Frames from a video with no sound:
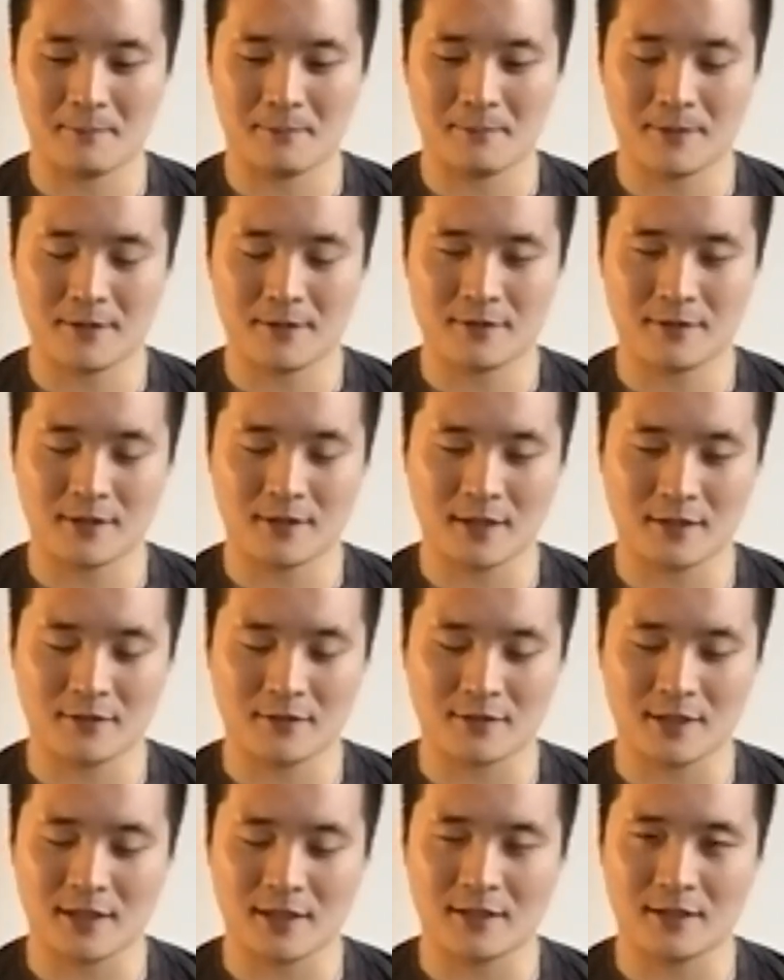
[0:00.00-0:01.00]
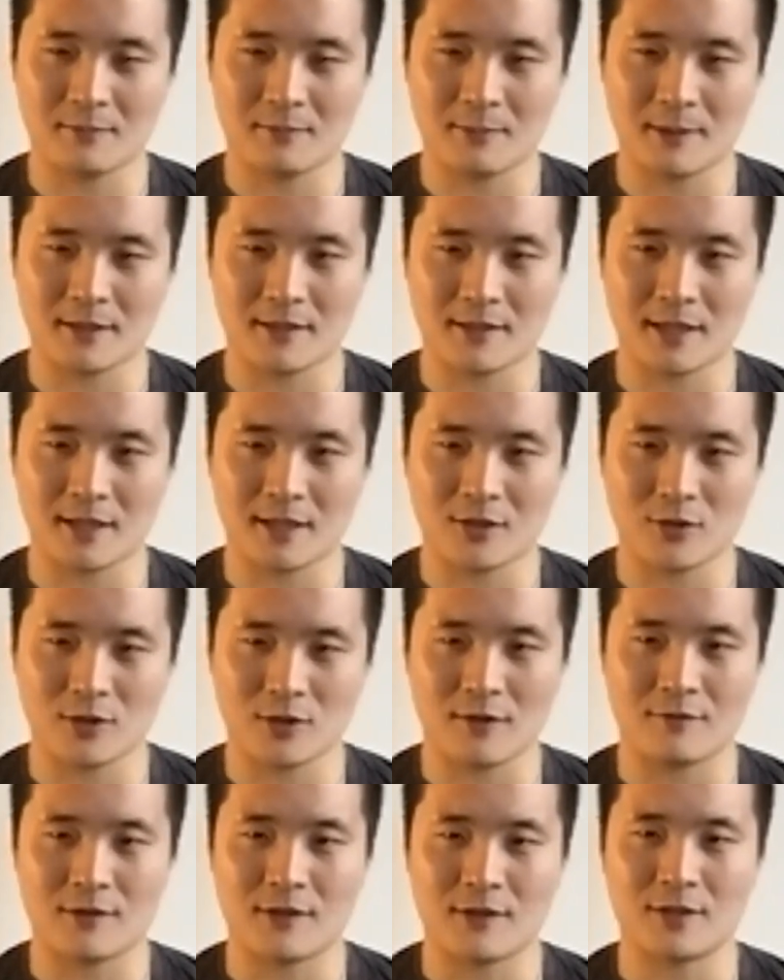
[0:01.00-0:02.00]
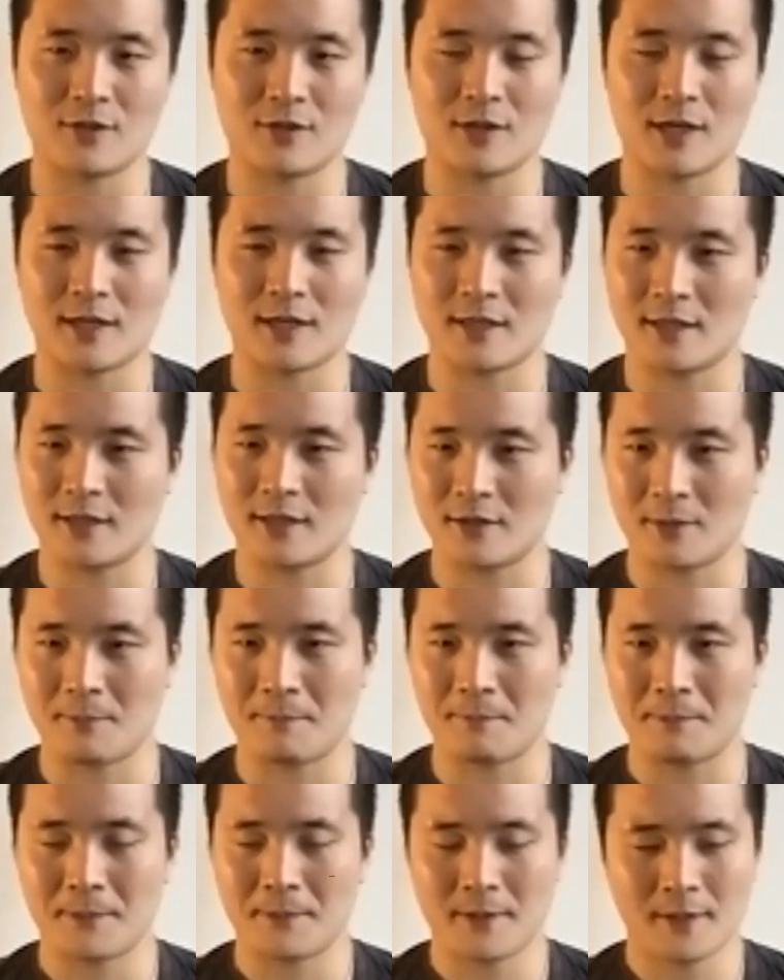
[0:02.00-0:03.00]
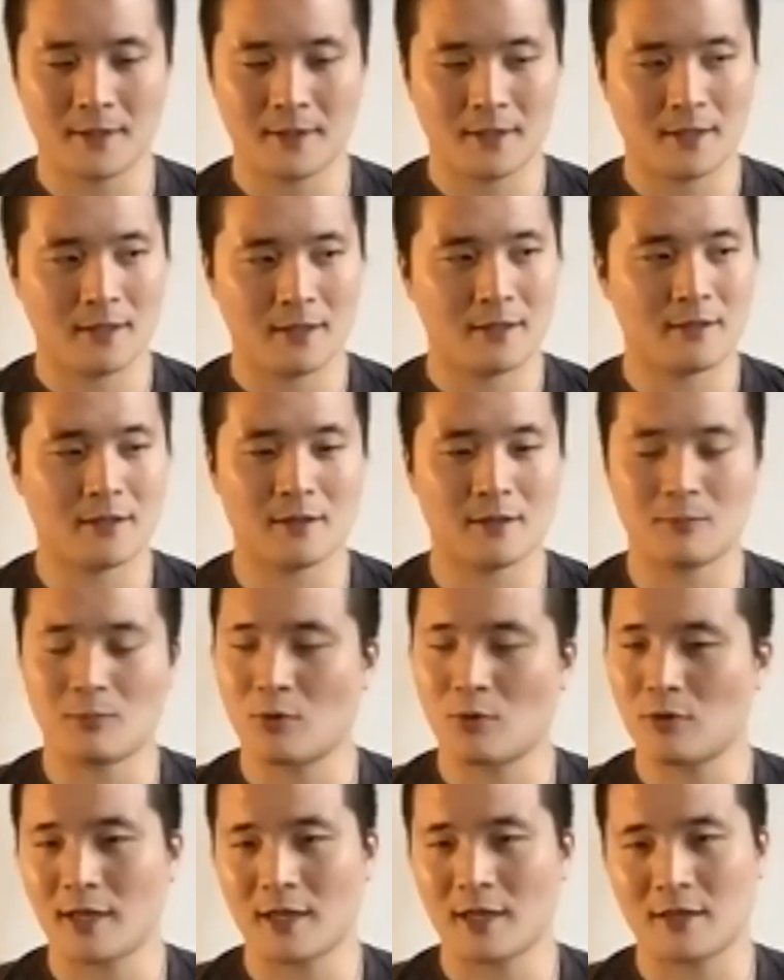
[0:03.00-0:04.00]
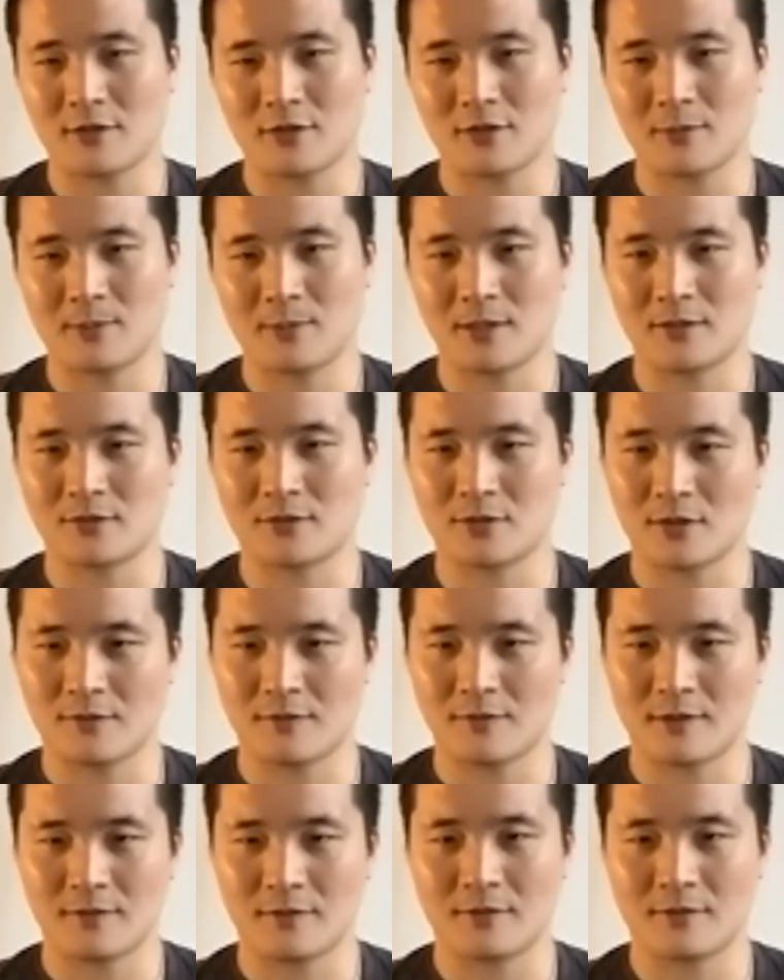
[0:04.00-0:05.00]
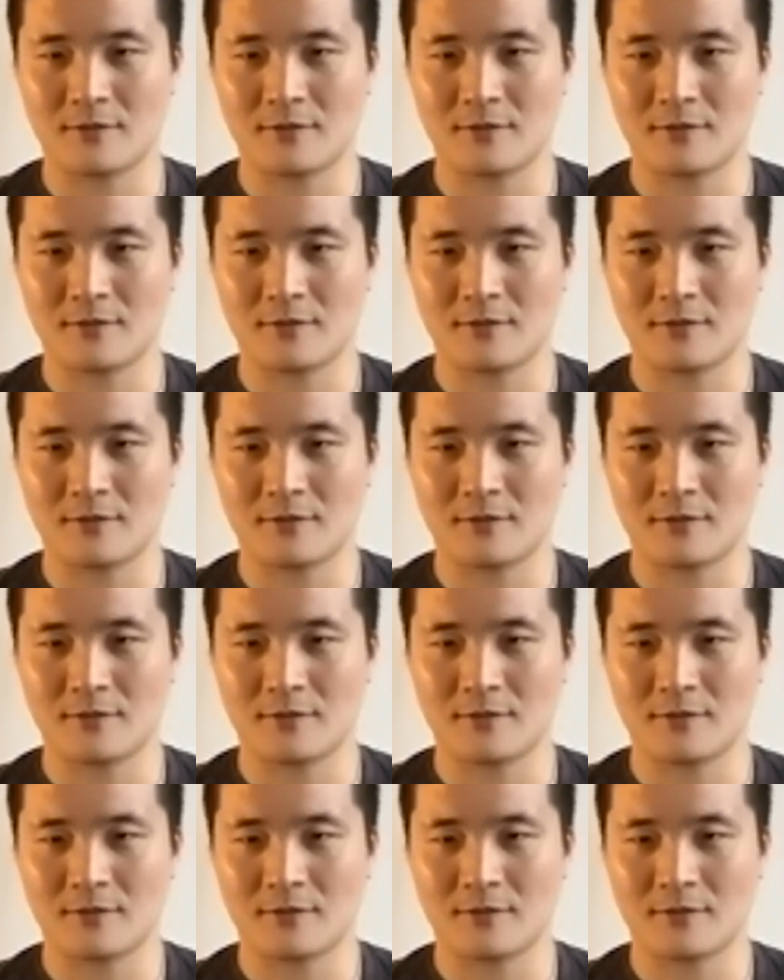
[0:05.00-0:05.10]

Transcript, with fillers: this is a study done by the Telegraph in the United Kingdom, they're more likely to be conservative.